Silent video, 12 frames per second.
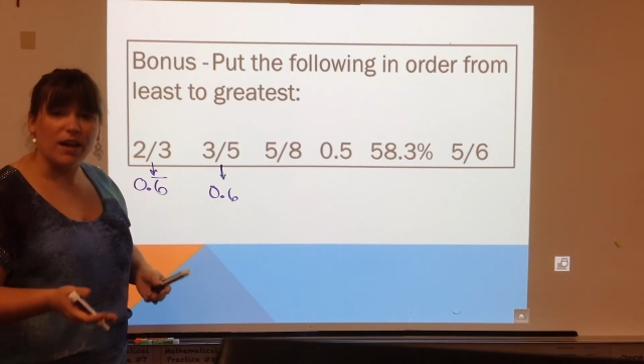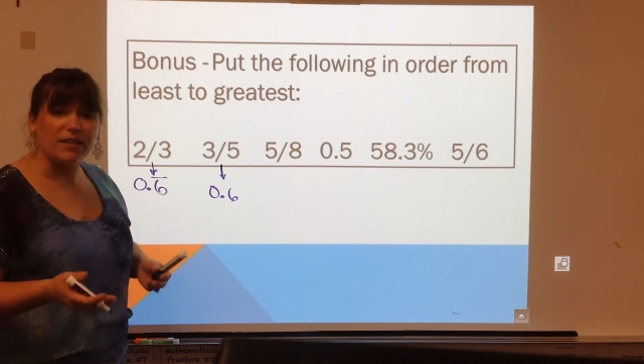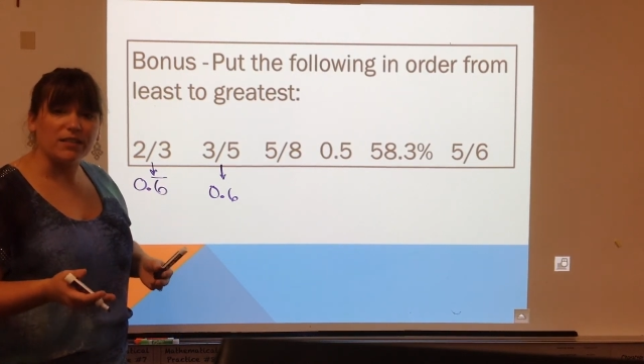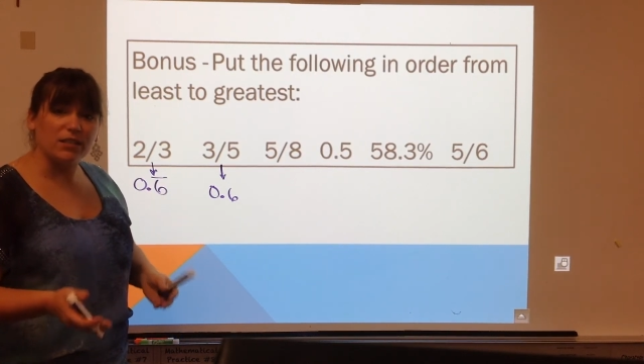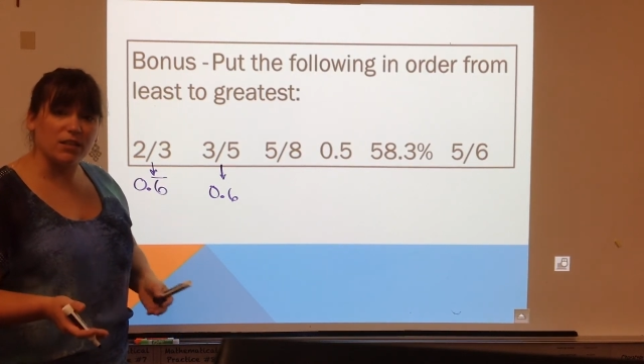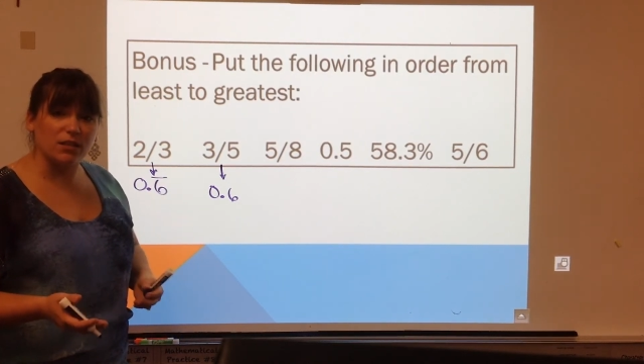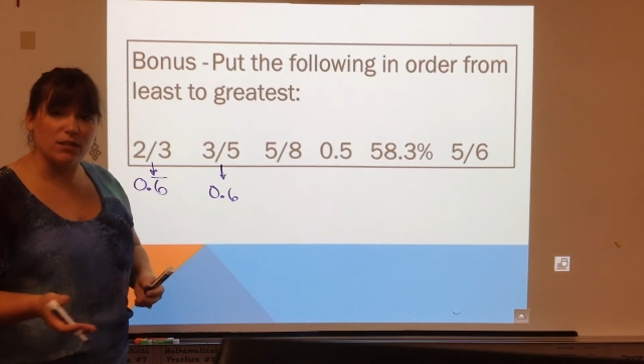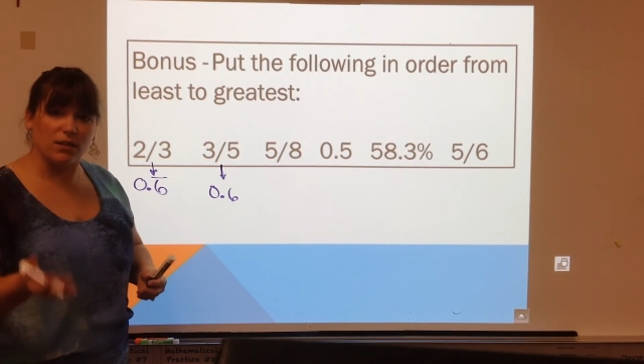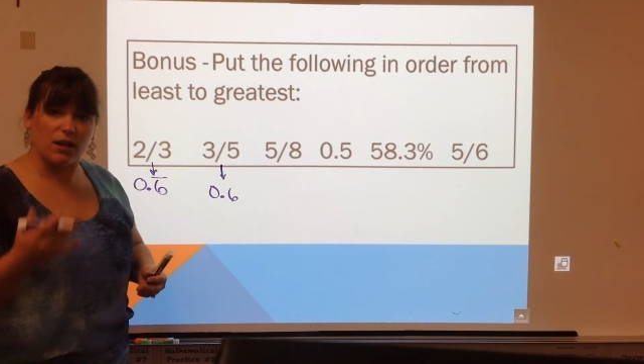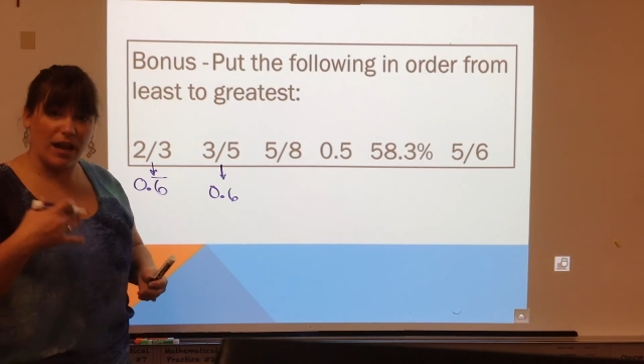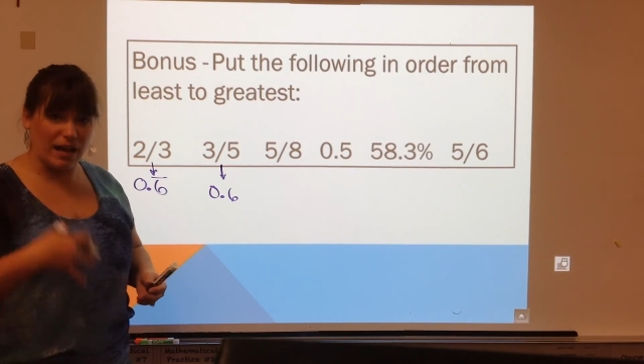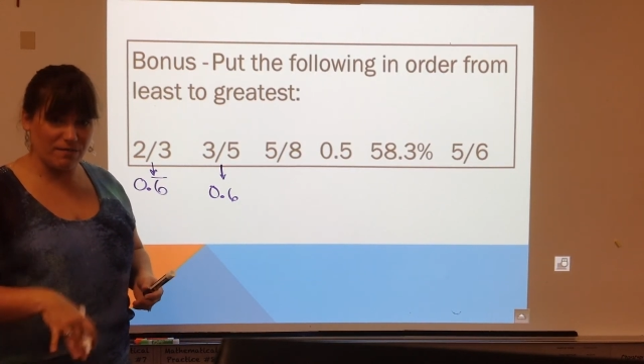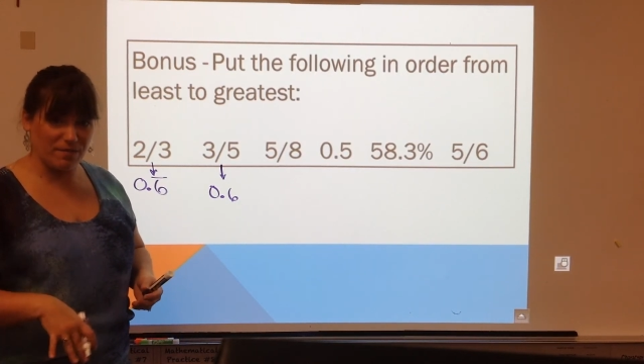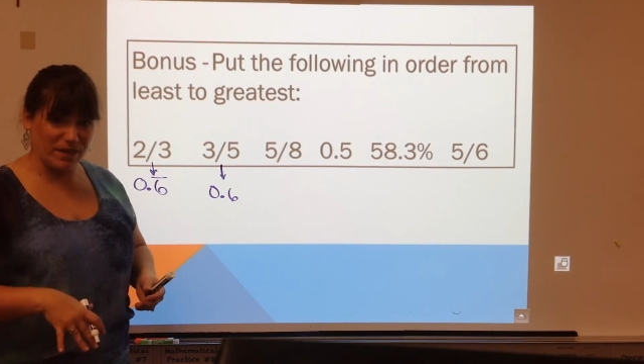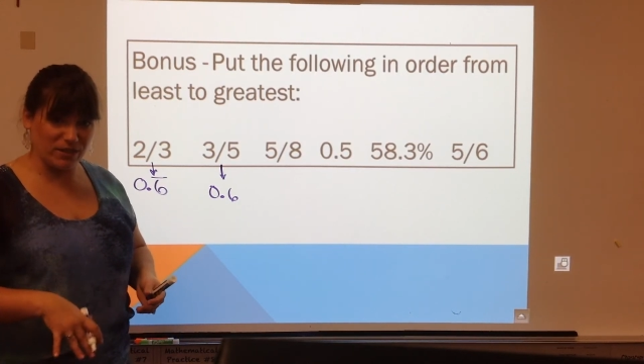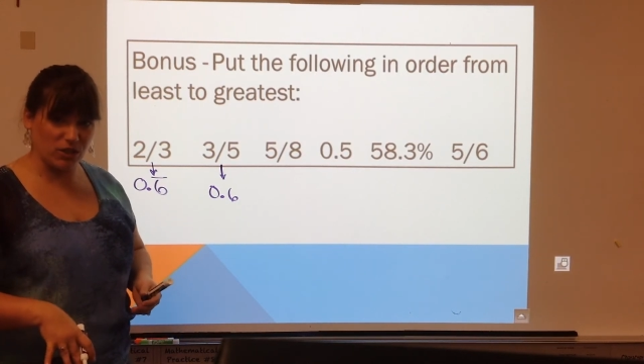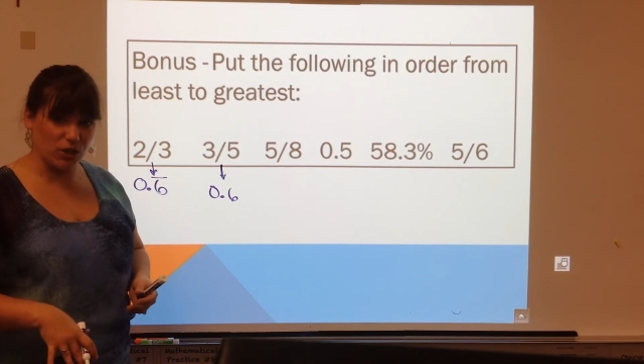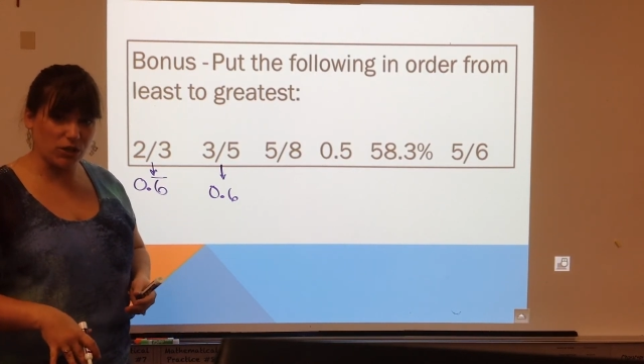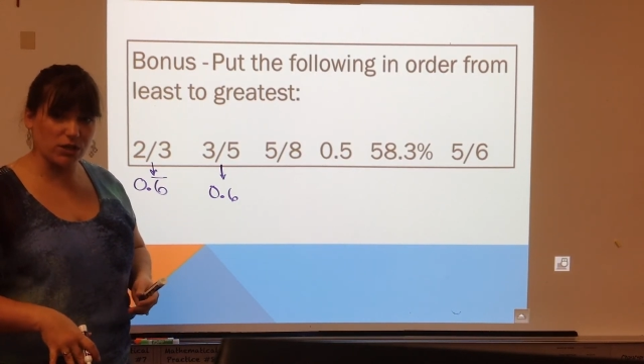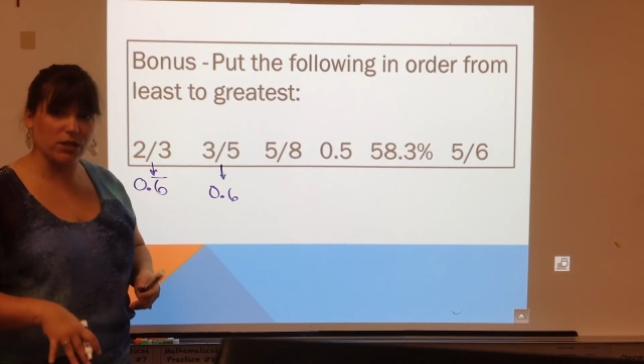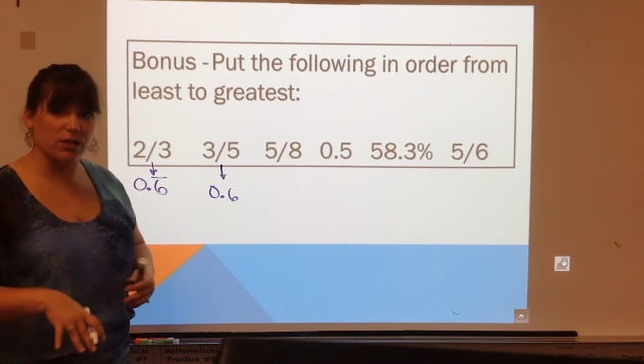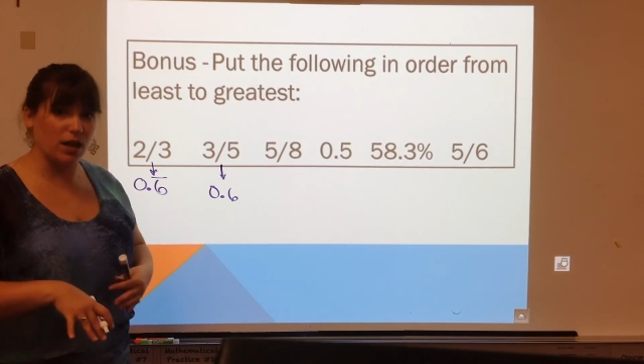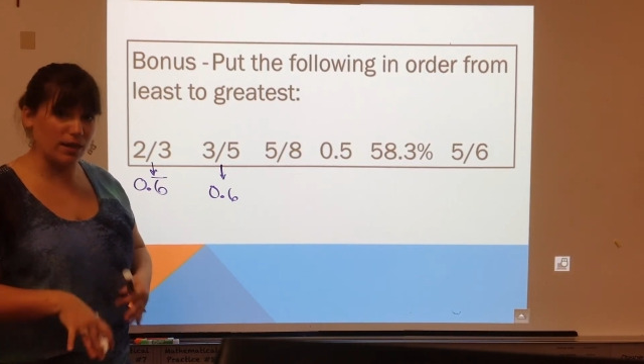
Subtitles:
I didn't have my chart